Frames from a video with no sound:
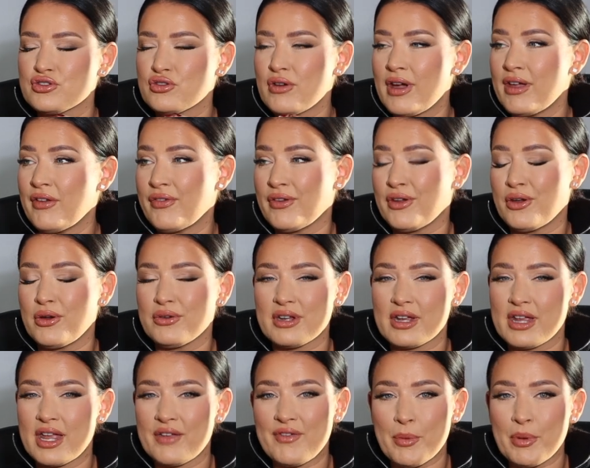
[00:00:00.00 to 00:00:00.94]
dry
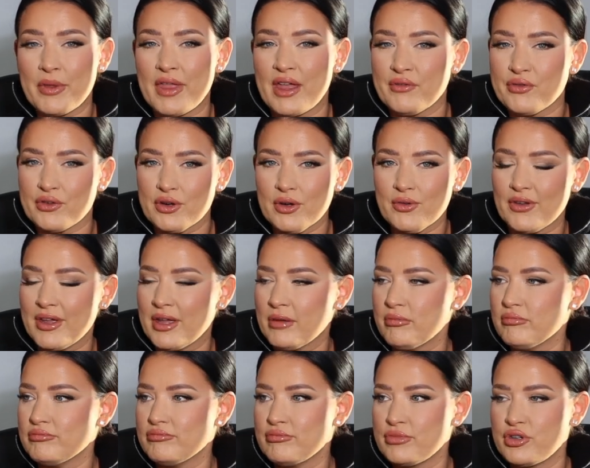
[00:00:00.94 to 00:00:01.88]
food, if I put that in front of
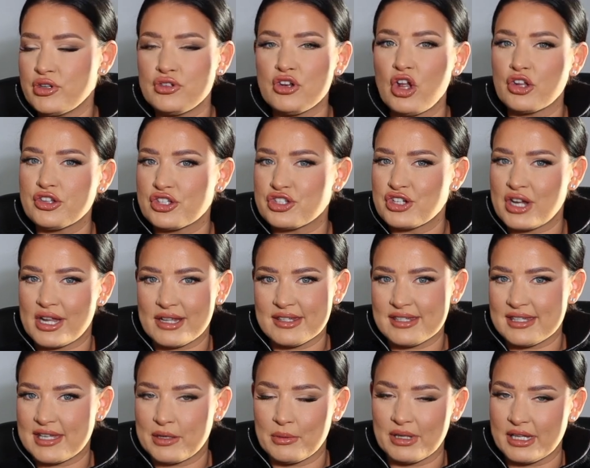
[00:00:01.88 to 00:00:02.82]
him, not a
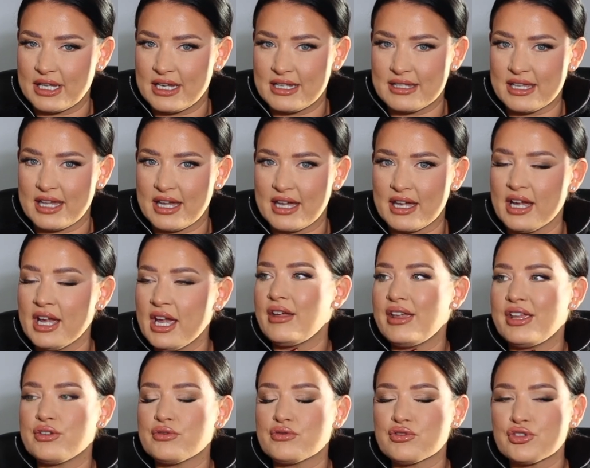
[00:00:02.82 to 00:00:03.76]
chance he will eat it.
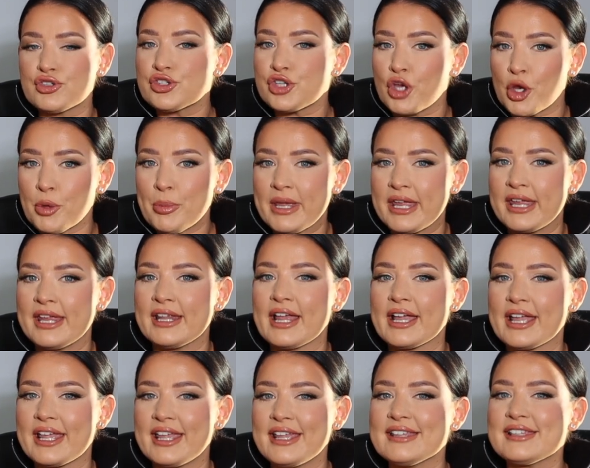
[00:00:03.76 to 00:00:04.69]
He's so picky,
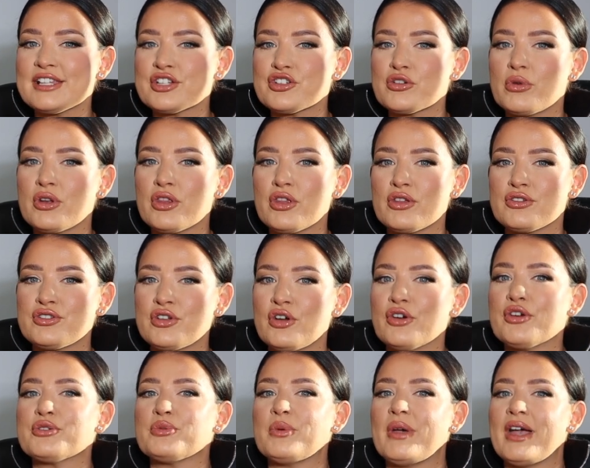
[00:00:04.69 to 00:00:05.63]
like, he's literally one of those
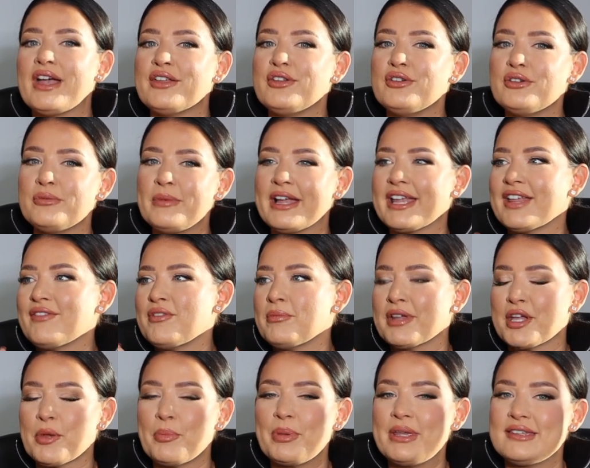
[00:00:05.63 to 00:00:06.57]
dogs where you might give him
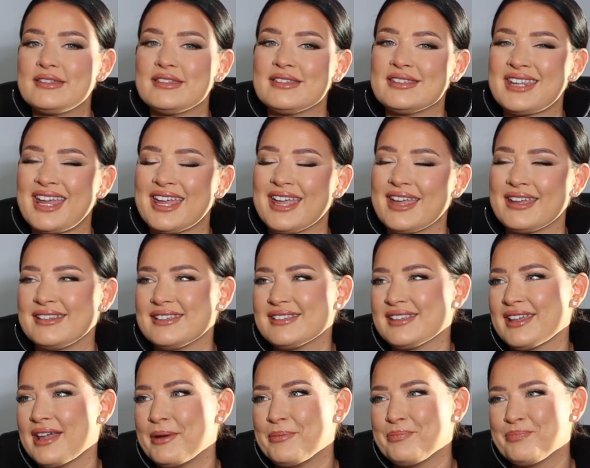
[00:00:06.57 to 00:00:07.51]
like a piece of steak and he's
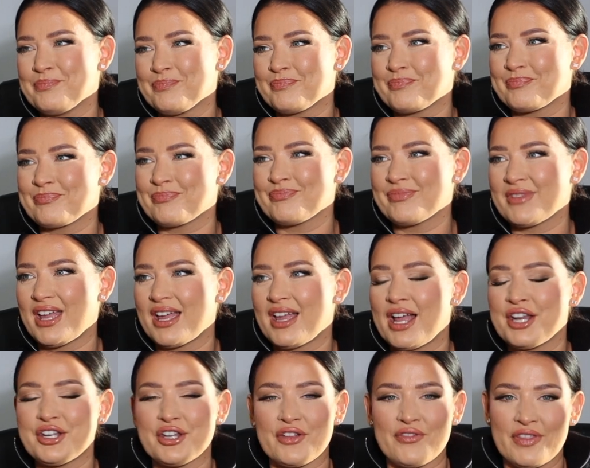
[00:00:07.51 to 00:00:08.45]
like,
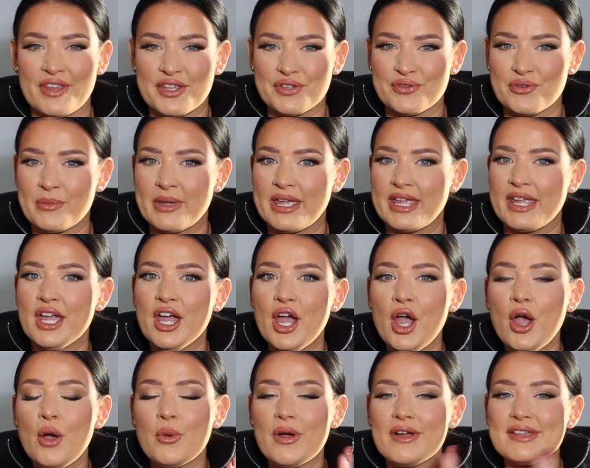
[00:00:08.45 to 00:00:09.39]
I don't think that's for me.
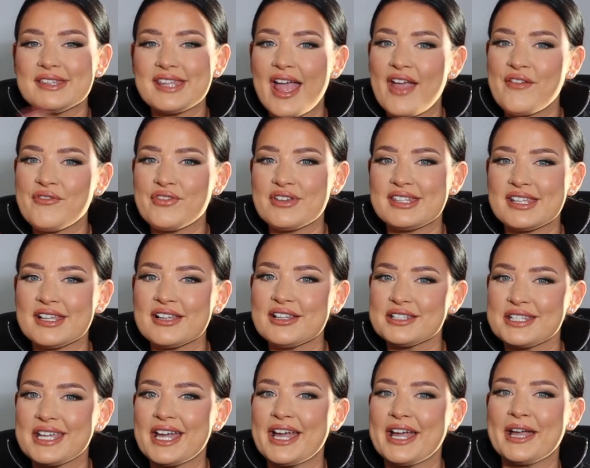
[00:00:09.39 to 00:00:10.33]
Whereas every
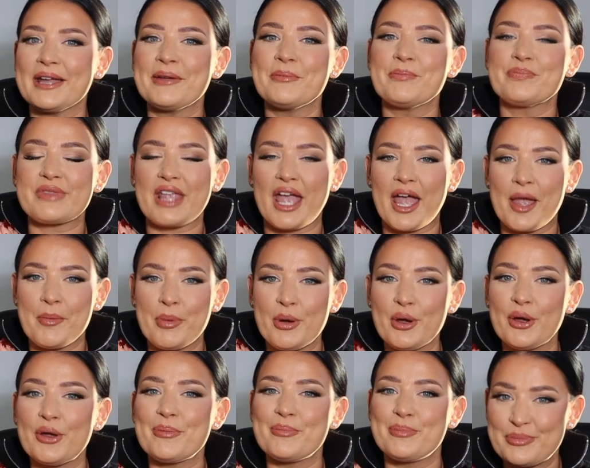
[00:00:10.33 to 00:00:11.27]
single time I
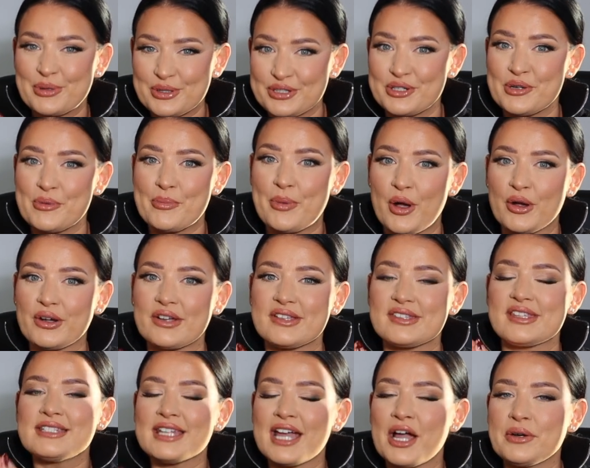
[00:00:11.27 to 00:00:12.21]
put butternut
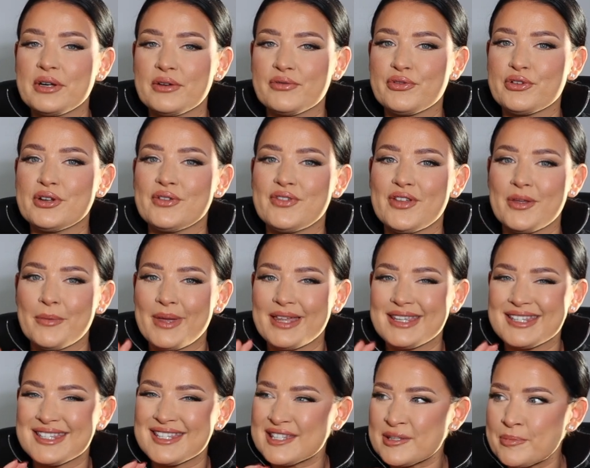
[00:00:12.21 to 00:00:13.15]
box down in front of him,
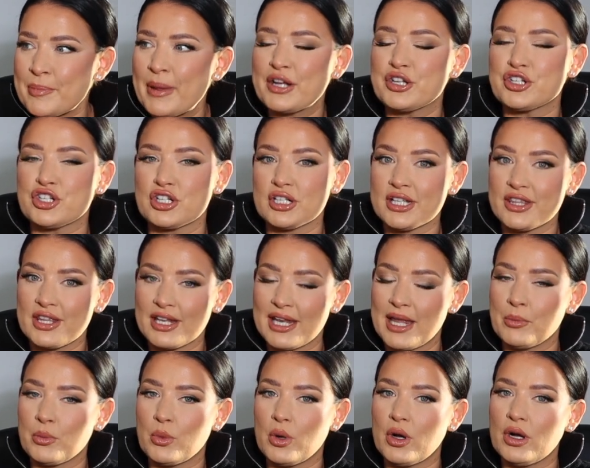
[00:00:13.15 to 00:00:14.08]
especially the
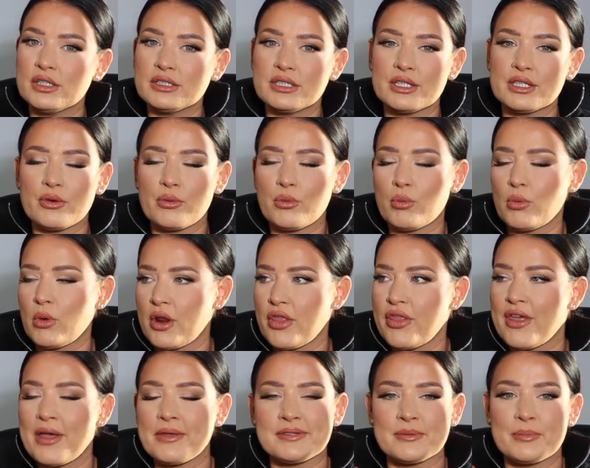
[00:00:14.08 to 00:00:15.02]
lamb one,
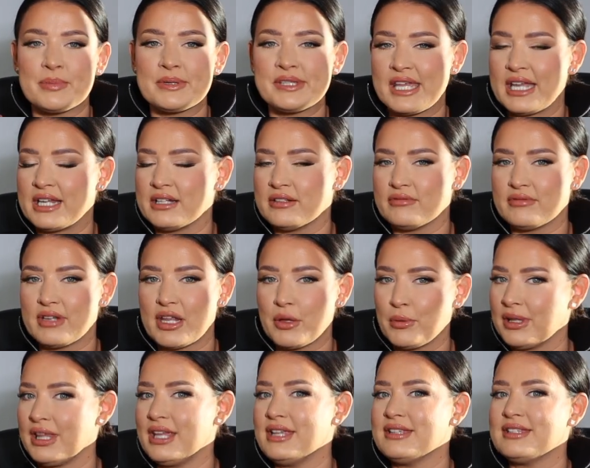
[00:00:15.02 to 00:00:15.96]
1000% he
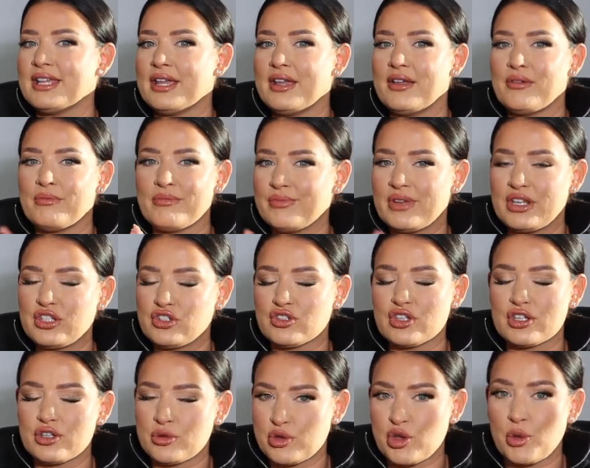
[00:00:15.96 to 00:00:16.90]
will eat it. He
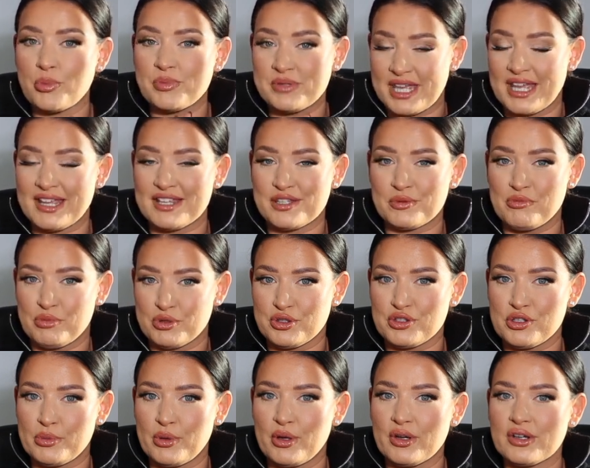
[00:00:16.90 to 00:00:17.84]
just is obsessed with
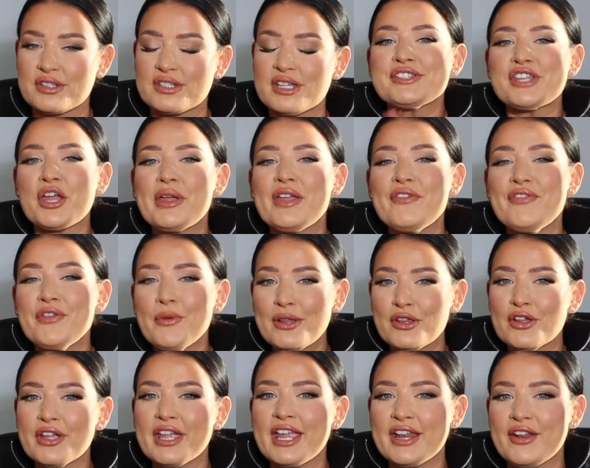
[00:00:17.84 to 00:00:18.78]
butternut box. So if you
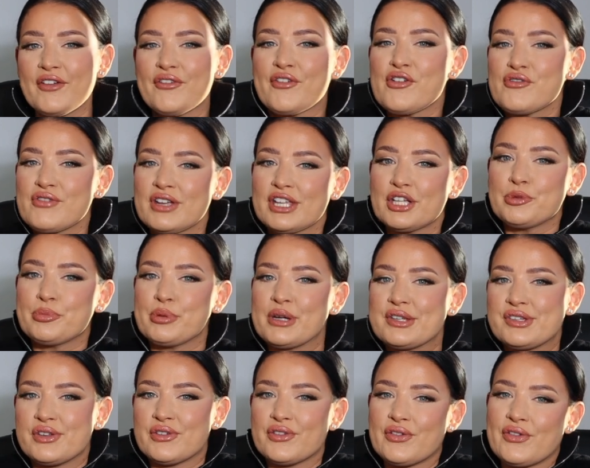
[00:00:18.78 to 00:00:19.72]
are looking for a really good
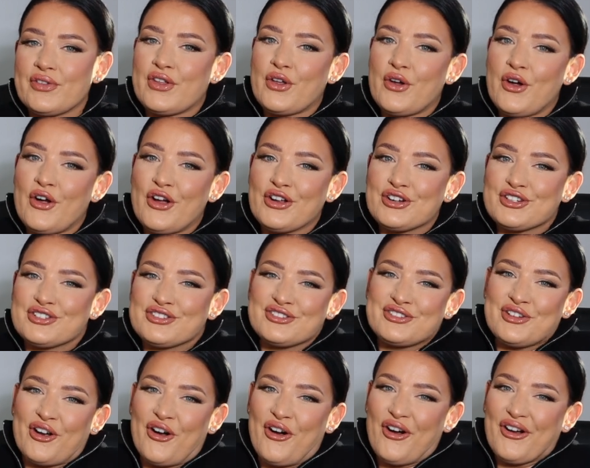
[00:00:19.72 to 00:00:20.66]
present for your
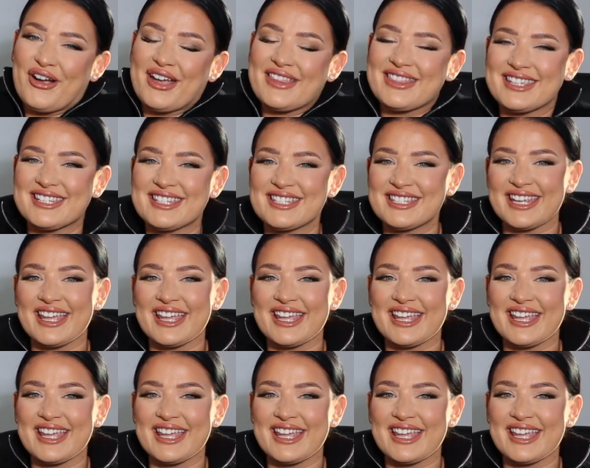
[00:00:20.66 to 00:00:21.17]
dog this